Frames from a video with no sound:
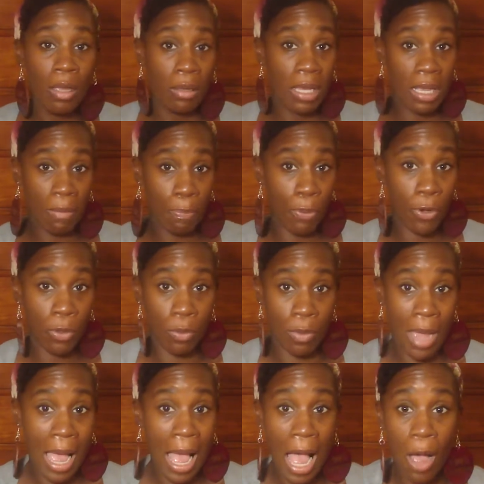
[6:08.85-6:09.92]
can put
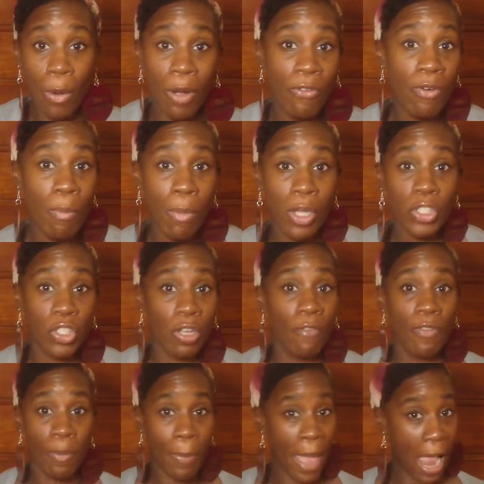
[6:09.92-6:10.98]
however much
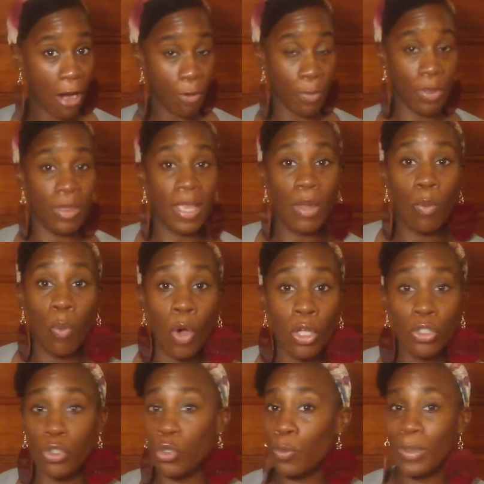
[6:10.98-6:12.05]
of the paraben they
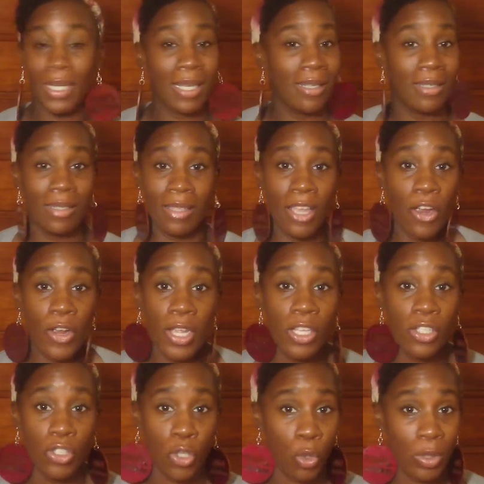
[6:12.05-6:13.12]
want to, because there
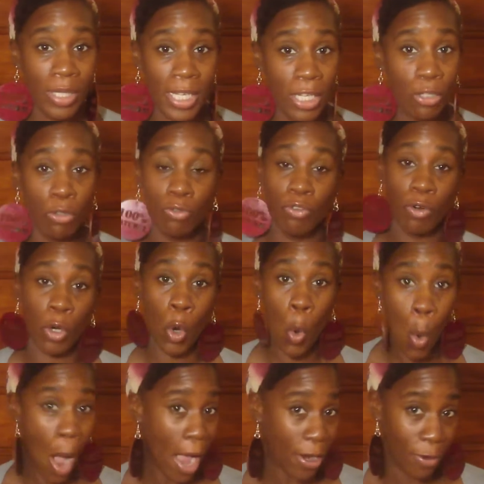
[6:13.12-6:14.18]
is no legal
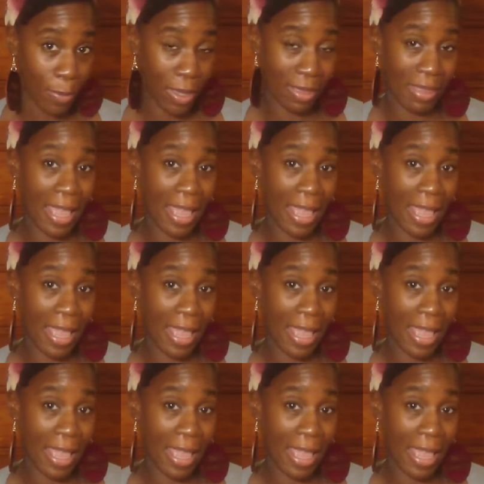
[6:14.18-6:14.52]
requirement.